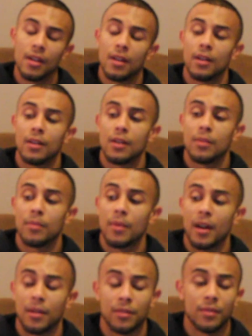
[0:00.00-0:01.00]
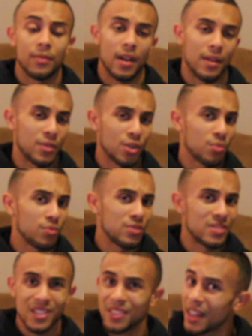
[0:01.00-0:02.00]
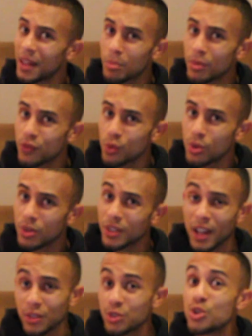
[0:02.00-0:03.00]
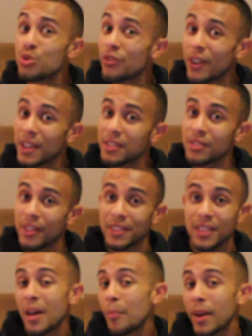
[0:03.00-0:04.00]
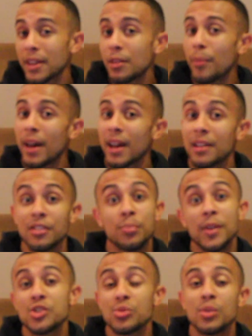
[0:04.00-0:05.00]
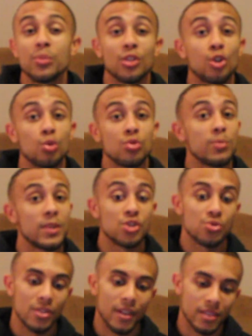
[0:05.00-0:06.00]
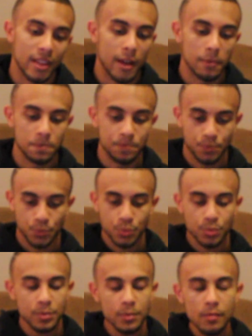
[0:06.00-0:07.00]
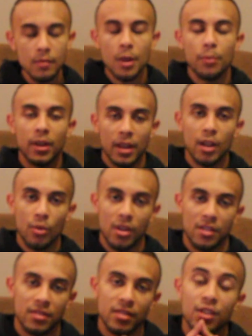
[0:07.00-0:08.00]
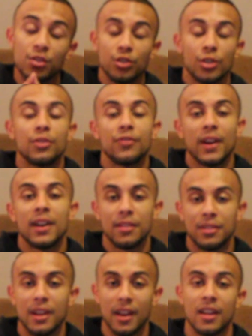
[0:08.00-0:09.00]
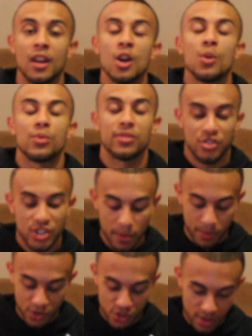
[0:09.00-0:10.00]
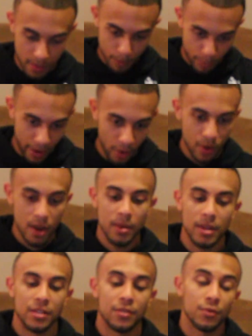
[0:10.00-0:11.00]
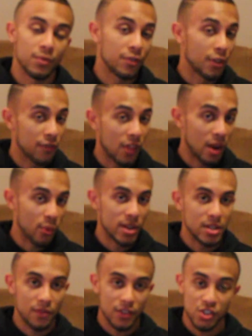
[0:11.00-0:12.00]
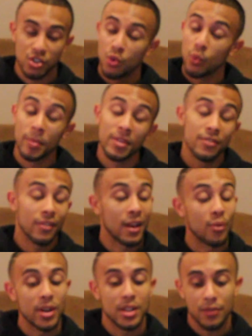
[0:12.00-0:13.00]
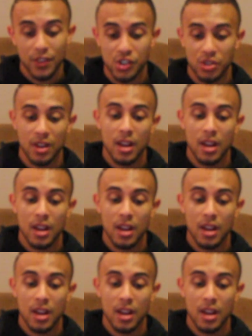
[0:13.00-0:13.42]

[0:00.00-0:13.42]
I haven't seen that before, not two fights like that back to back, especially with a gruesome injury like that. But anyways, third fight of the night was a championship bout in the flyweight division, the women's flyweight division,